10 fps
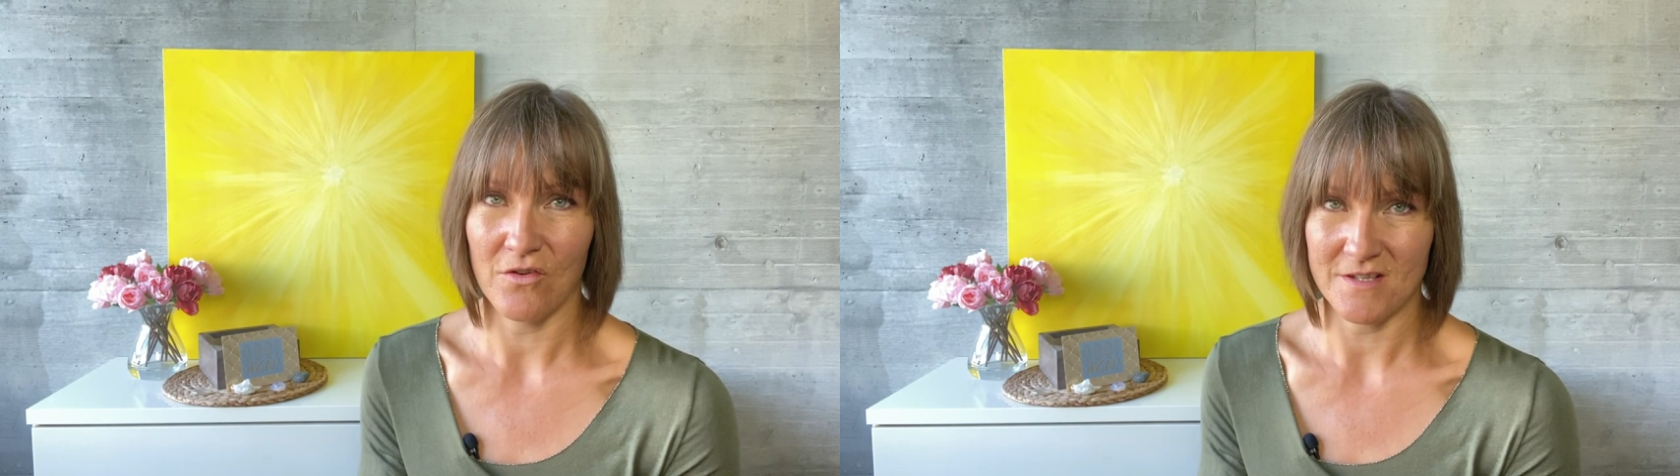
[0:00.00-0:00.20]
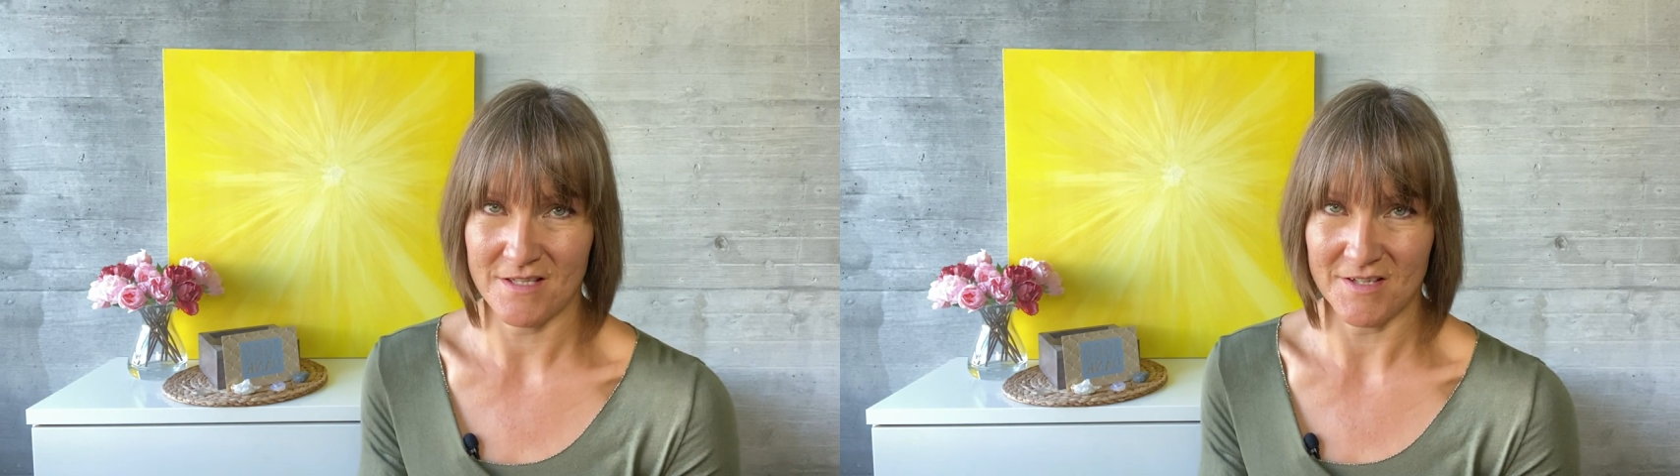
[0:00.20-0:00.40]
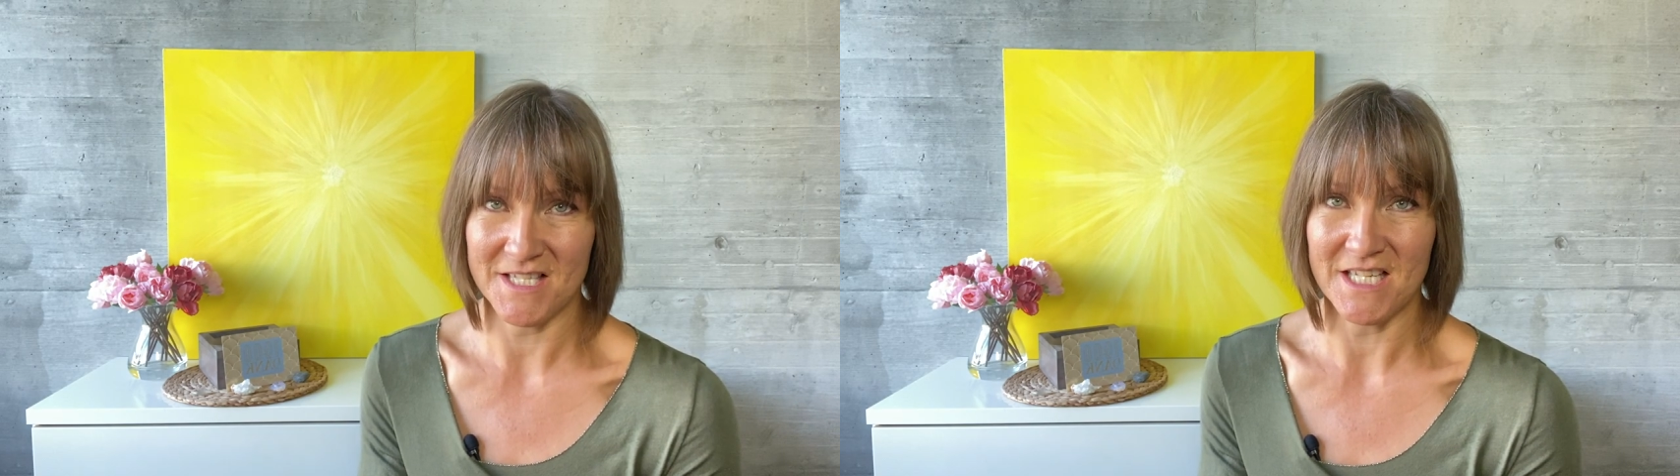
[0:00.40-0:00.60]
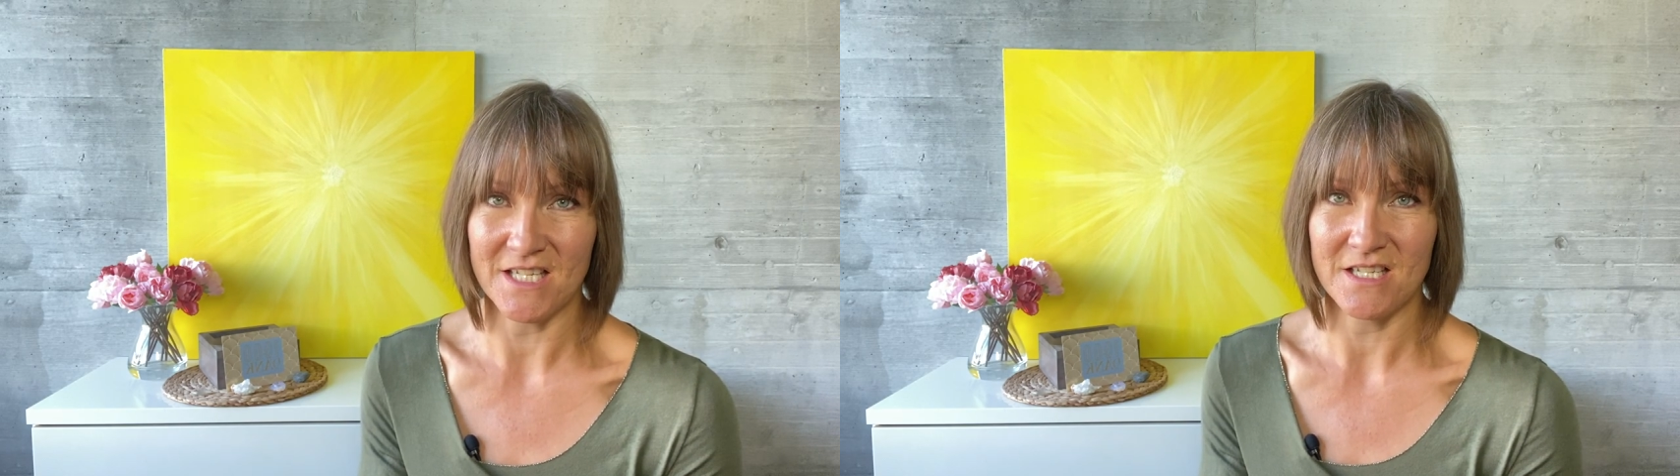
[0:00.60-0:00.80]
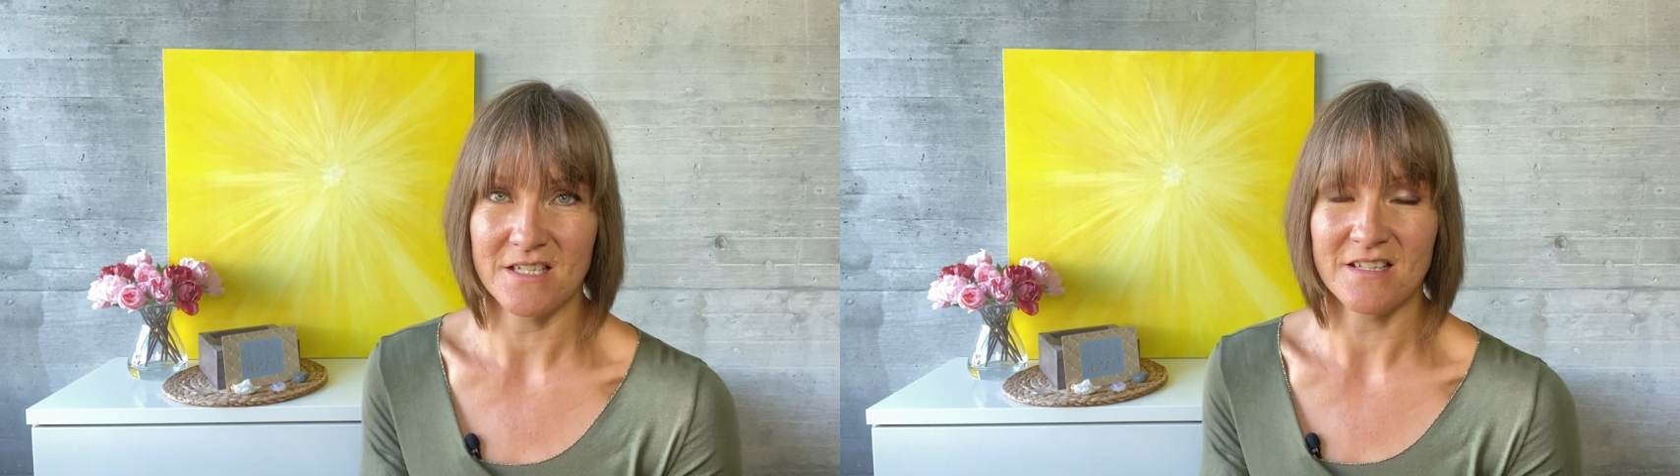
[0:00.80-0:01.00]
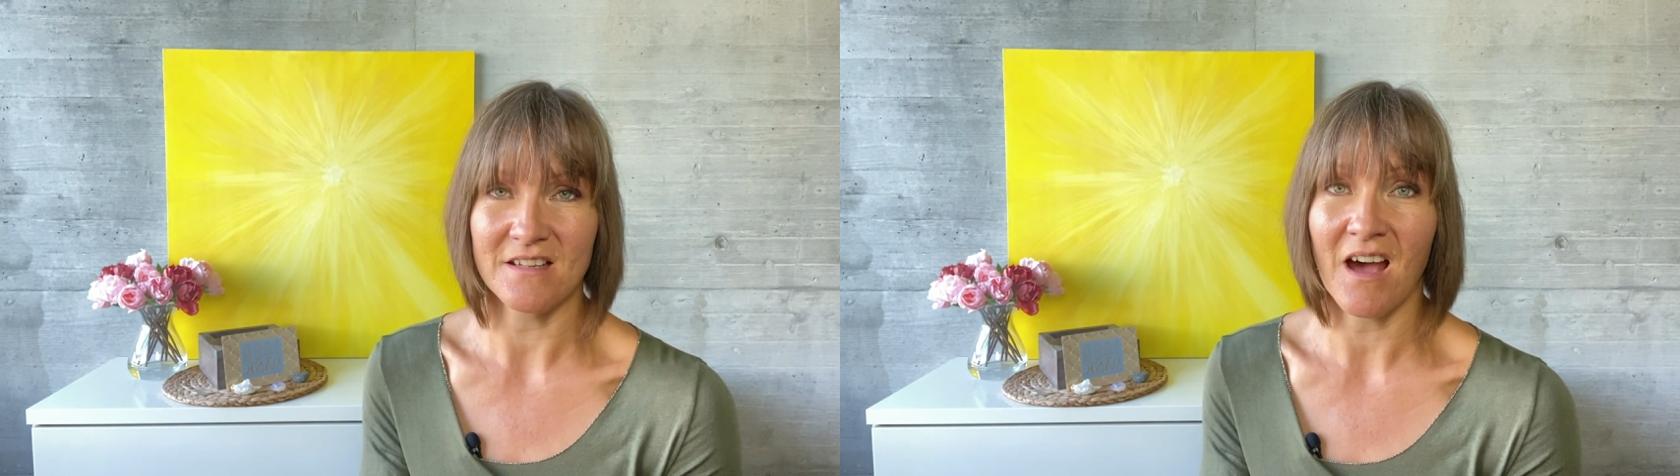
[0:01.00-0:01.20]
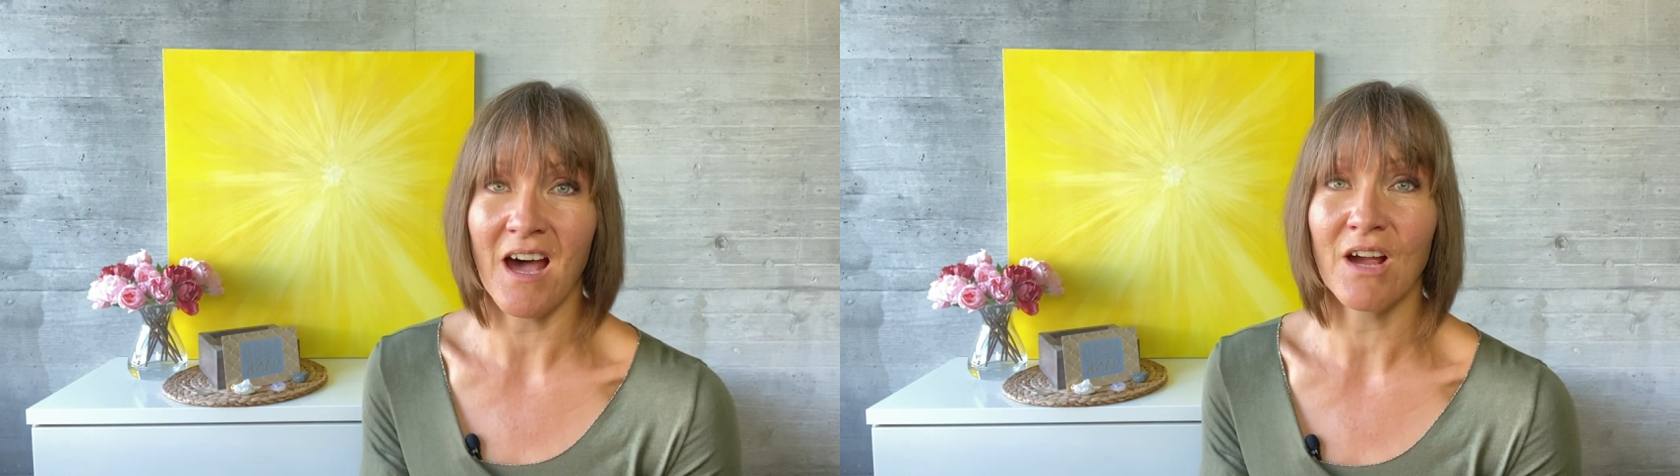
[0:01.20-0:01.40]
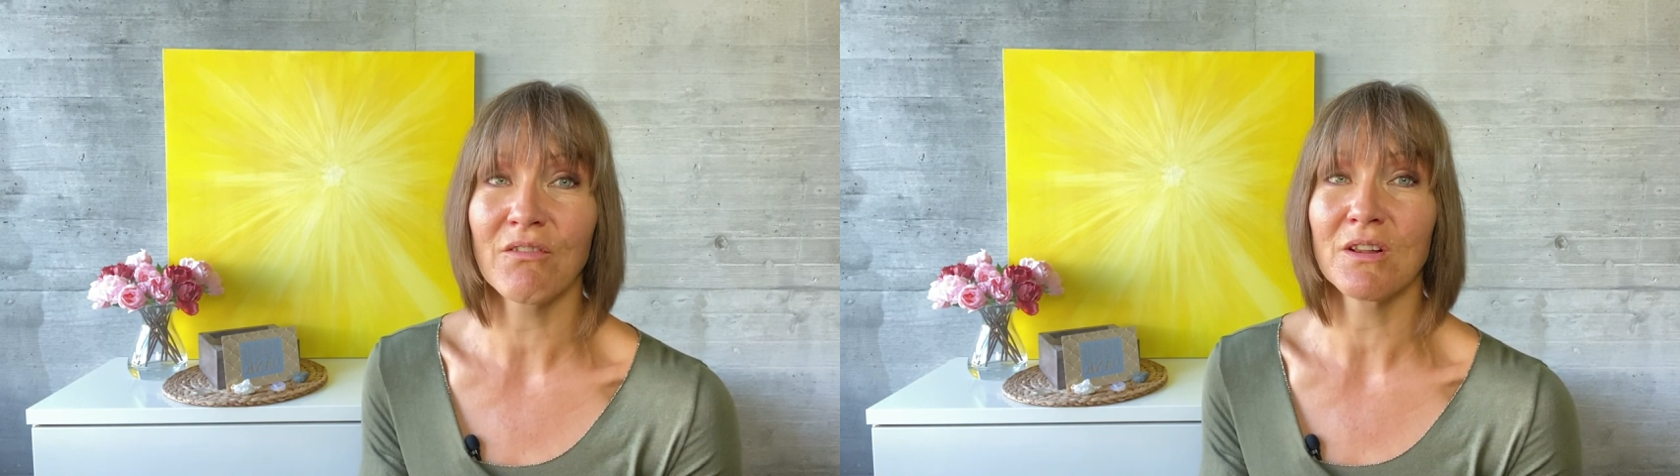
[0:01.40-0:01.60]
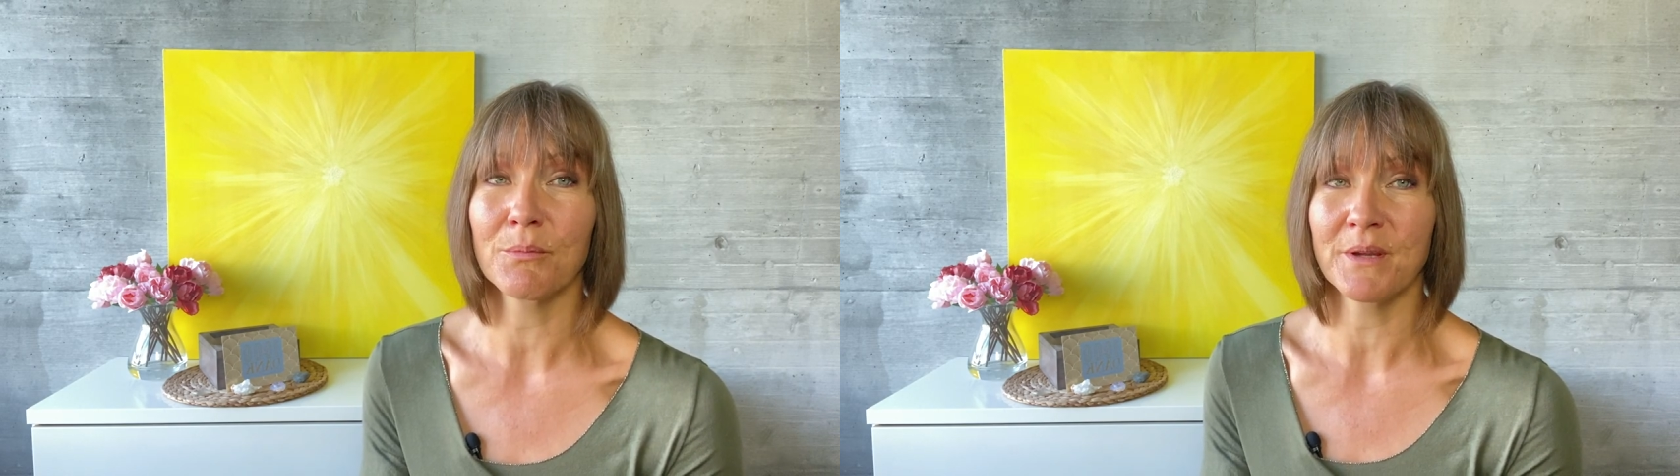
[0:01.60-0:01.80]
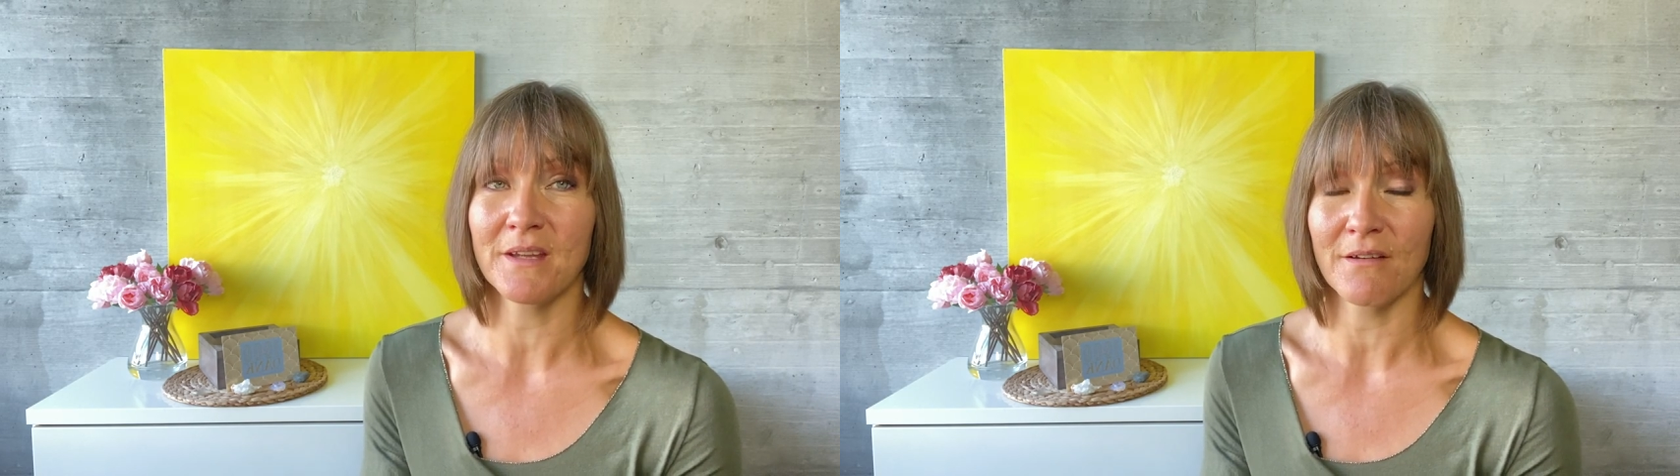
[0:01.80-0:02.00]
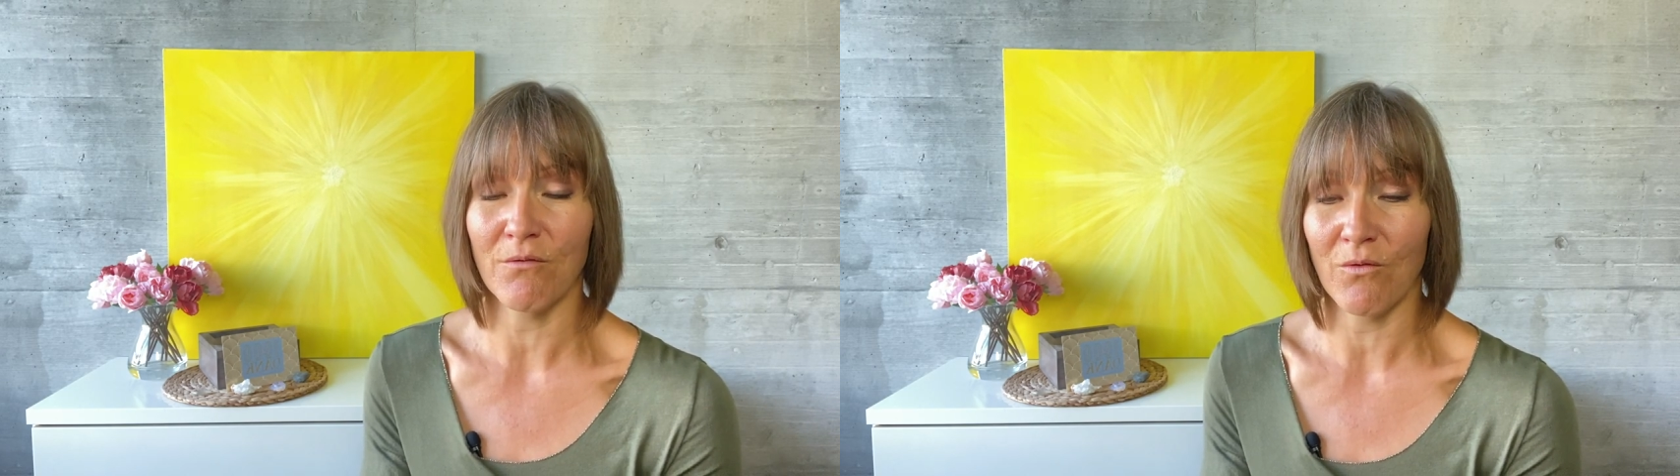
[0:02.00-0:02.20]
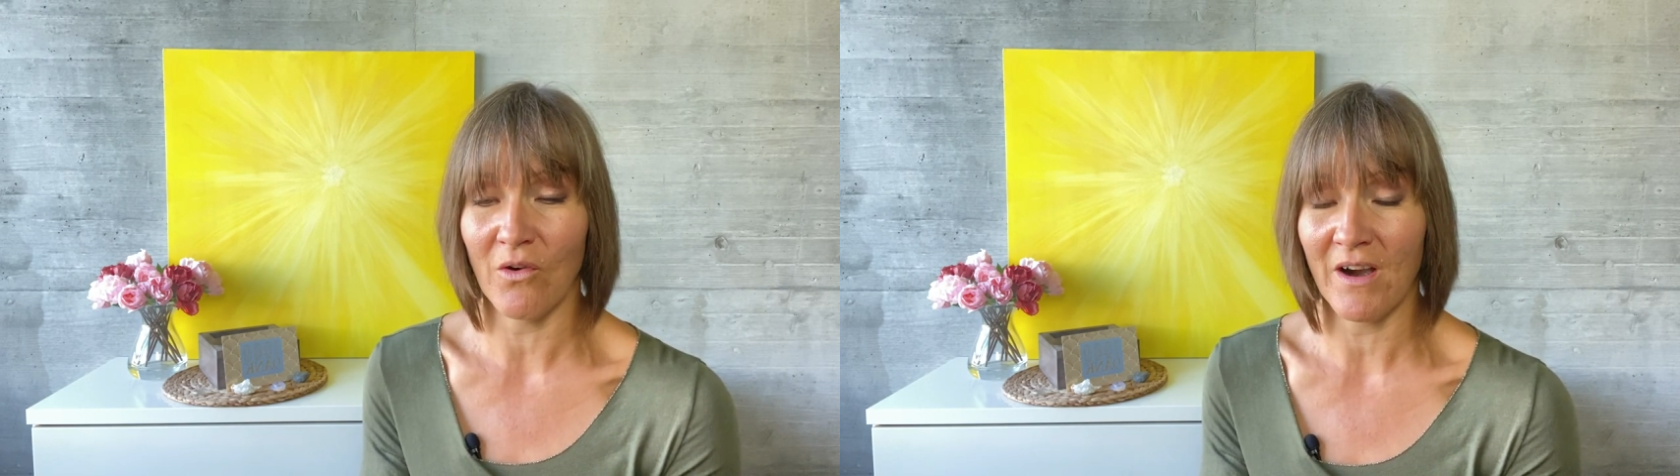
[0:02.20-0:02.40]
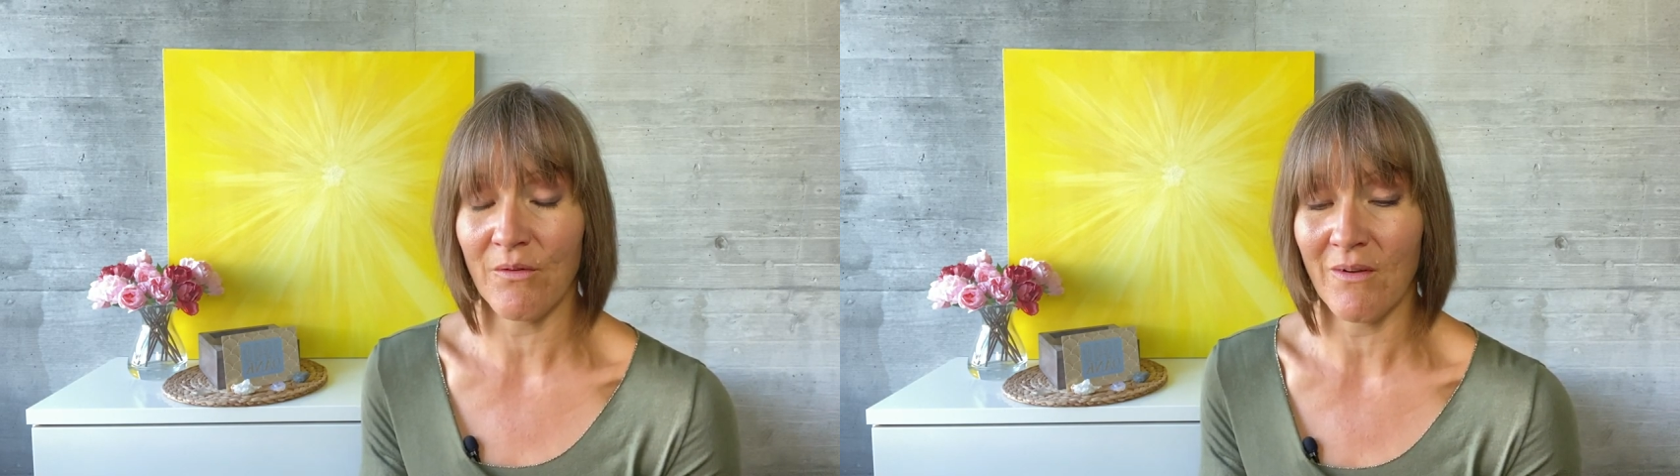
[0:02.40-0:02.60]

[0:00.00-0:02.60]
succeed, that I will be a very,